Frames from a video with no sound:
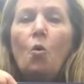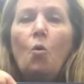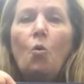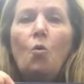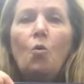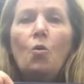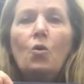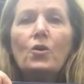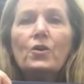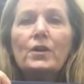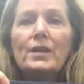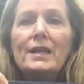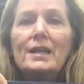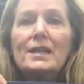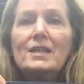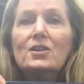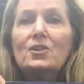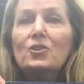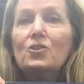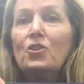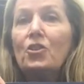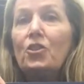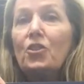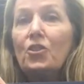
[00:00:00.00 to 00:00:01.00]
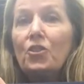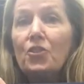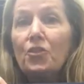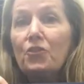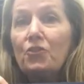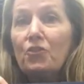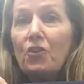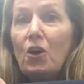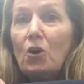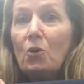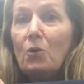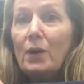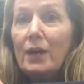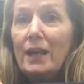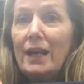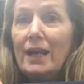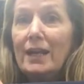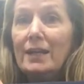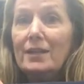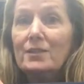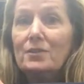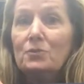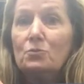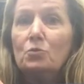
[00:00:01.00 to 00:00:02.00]
Or he could throw it
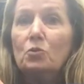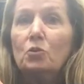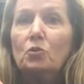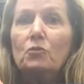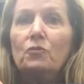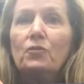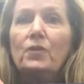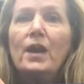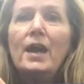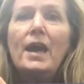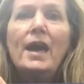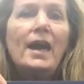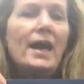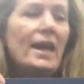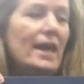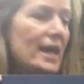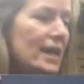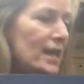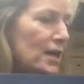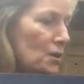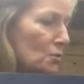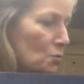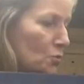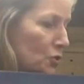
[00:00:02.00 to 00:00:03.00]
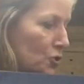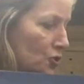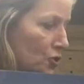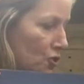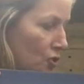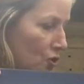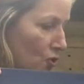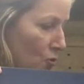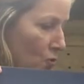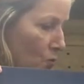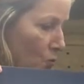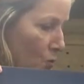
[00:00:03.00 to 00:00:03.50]
at his wolf. He would do